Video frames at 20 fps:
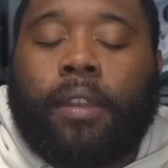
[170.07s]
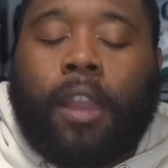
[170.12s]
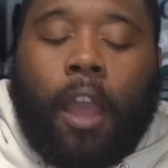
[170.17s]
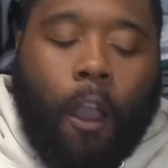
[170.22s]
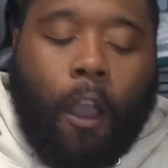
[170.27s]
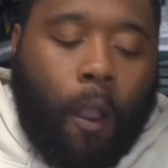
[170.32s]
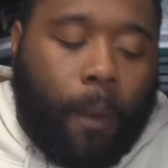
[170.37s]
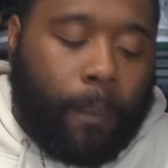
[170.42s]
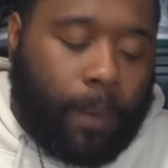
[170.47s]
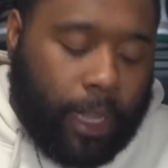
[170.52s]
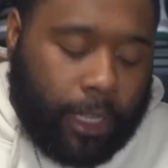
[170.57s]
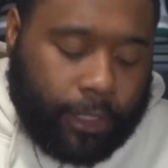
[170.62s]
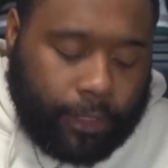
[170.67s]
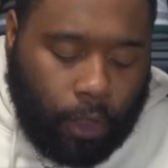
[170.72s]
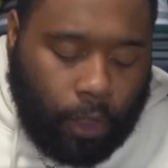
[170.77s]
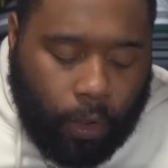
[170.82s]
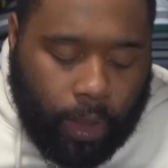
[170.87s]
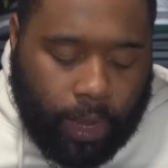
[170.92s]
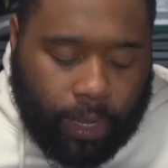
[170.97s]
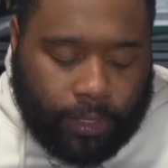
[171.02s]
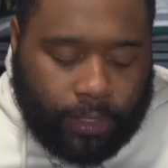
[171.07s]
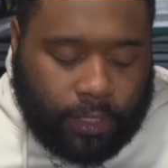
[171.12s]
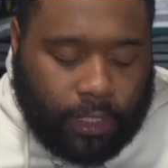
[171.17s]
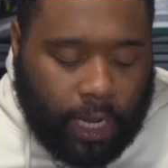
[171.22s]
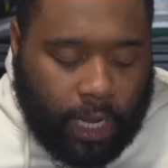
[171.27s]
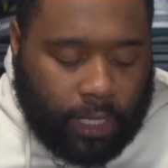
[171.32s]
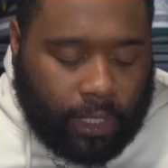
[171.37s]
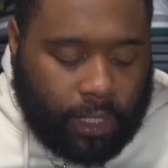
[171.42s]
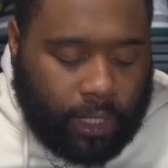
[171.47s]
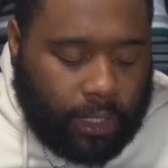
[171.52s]
Now, Army, let's go ahead and
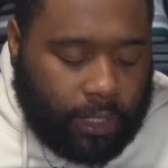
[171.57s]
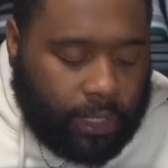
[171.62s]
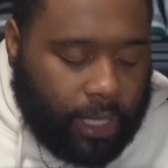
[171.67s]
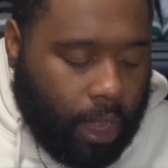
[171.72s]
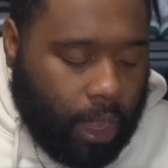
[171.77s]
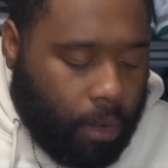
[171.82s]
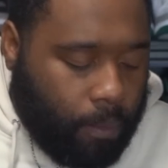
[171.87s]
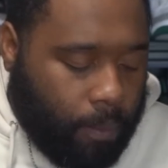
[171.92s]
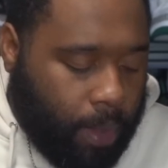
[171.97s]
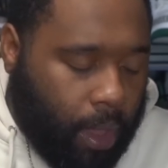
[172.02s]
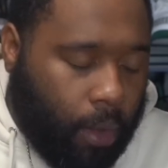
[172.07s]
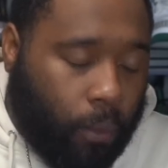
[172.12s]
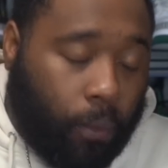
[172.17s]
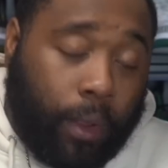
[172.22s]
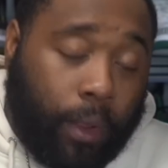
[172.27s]
check these out, man.